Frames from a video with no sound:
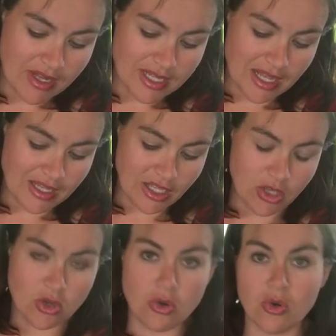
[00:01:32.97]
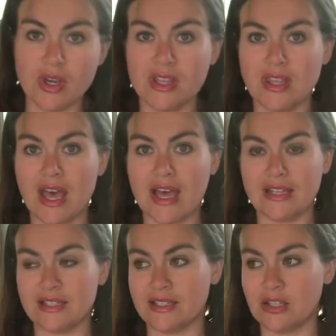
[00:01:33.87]
telling you
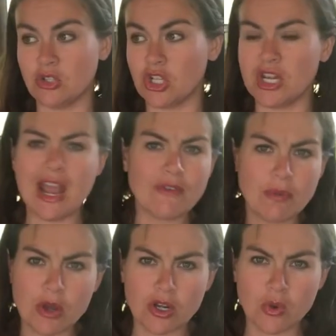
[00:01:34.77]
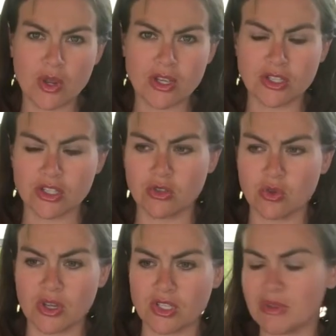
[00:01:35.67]
that you should never use
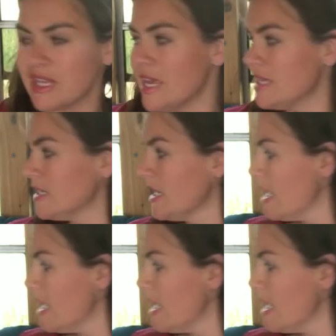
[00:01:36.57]
oils with kids,